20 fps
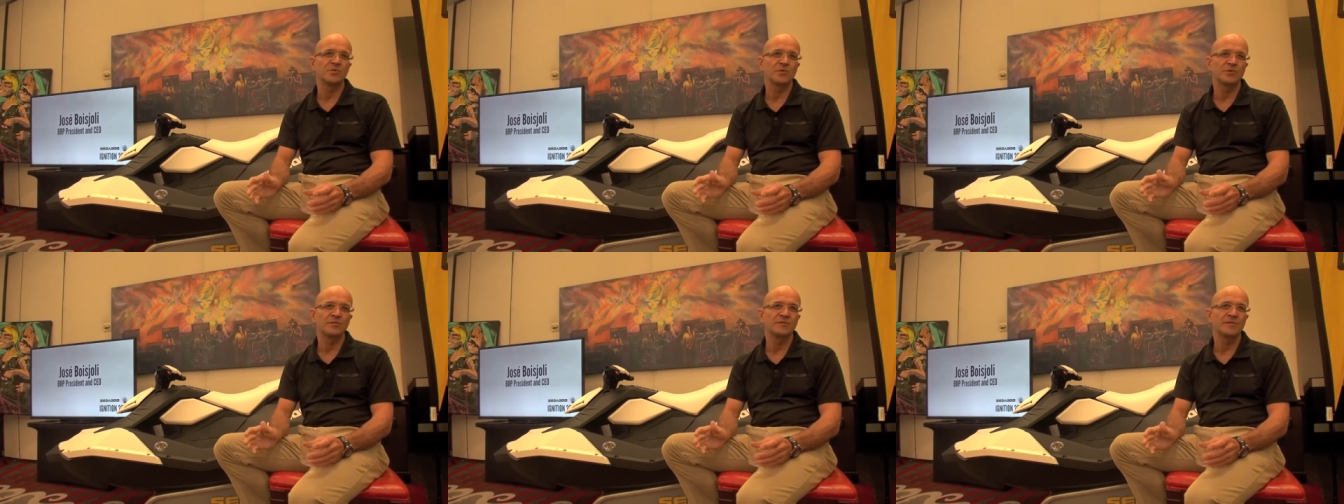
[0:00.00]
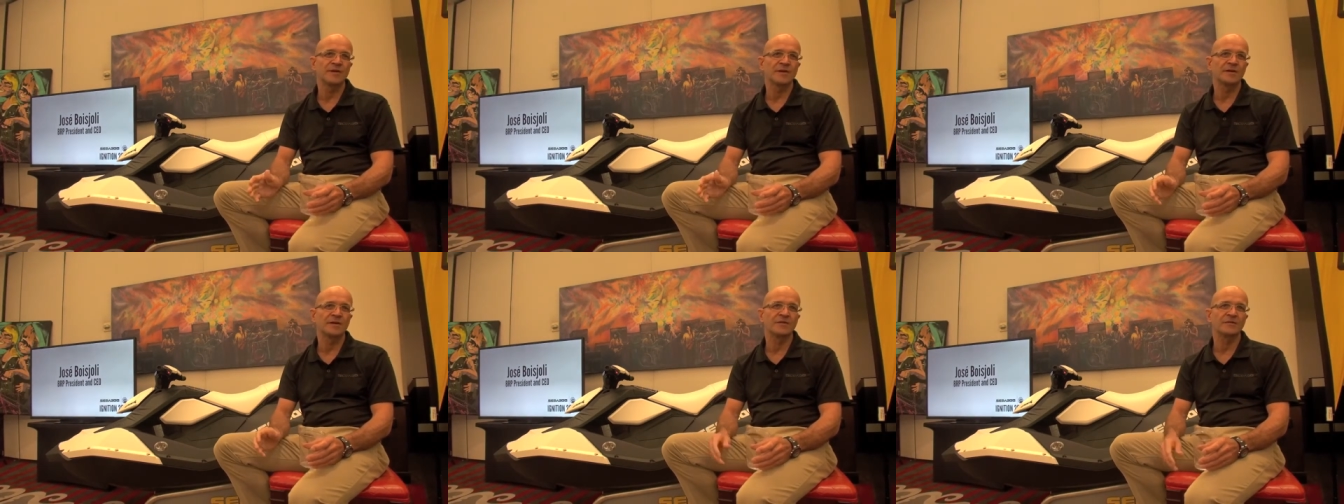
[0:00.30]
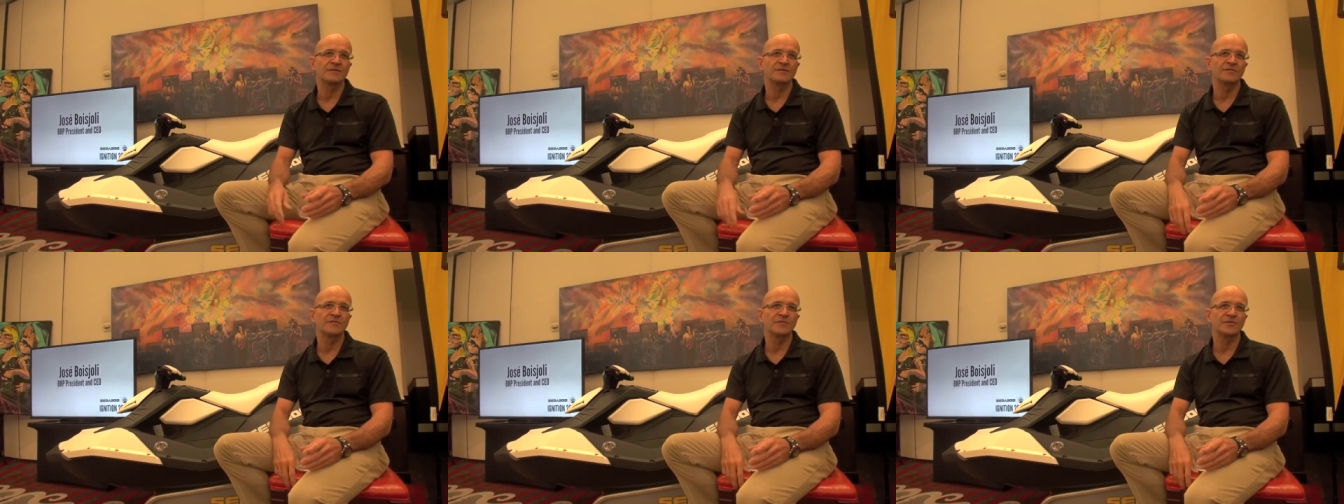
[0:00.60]
perfect
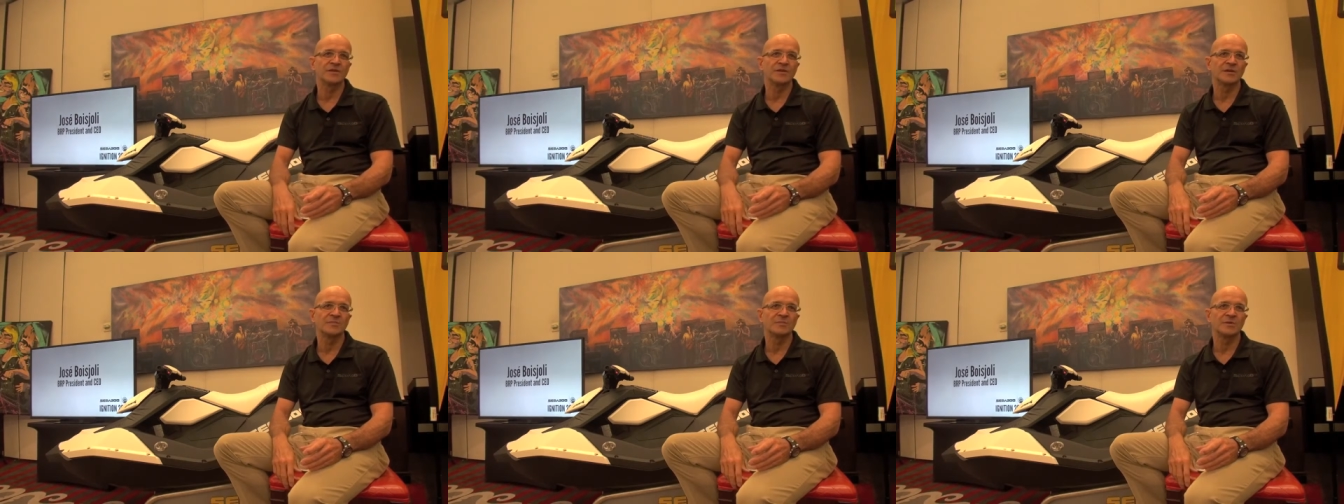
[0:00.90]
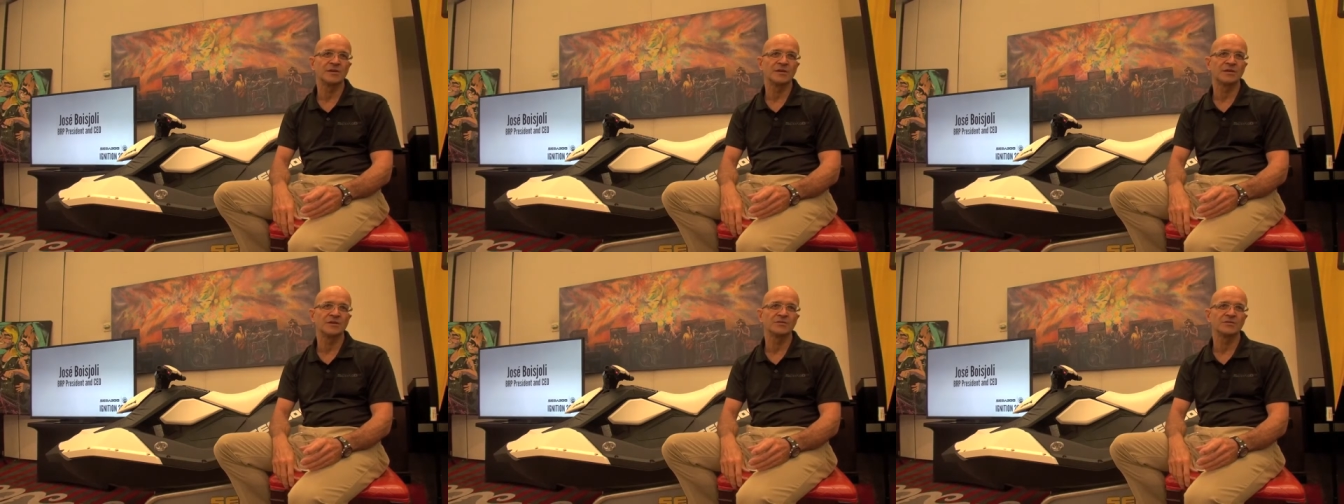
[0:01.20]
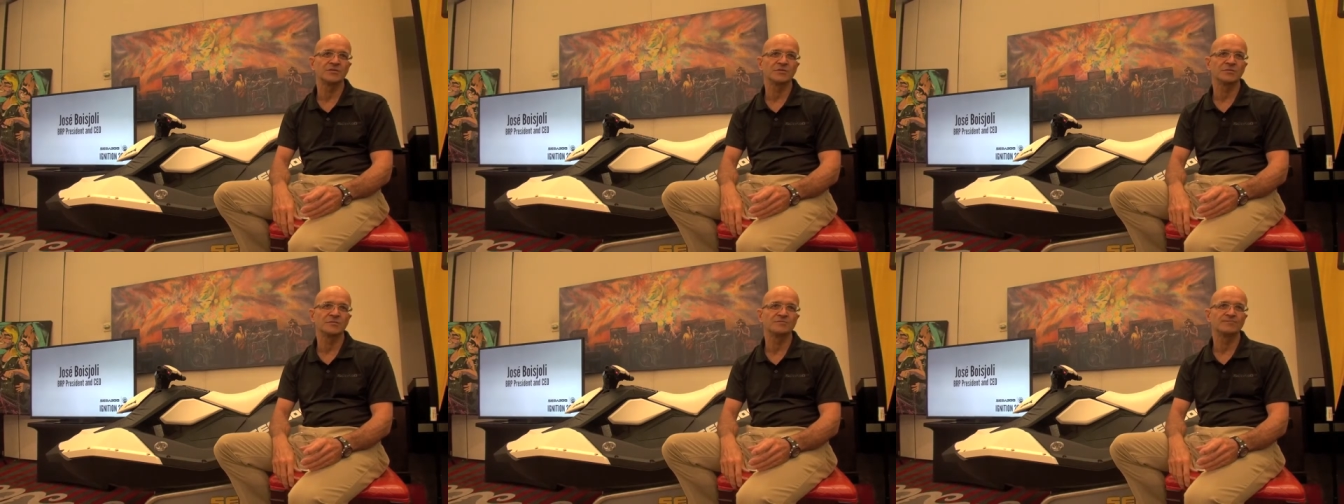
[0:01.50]
for the
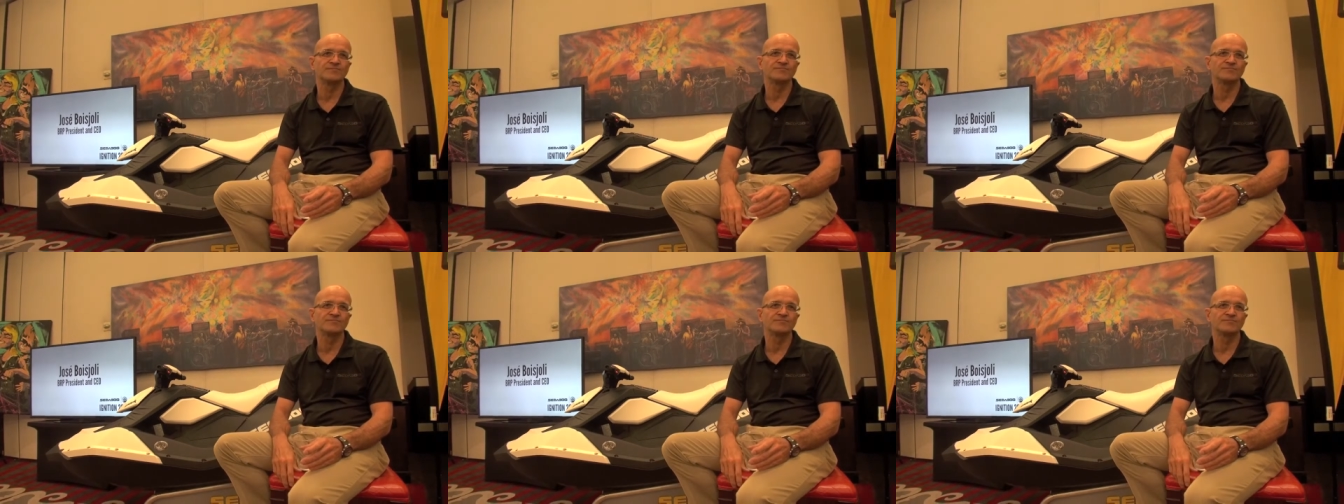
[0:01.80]
application.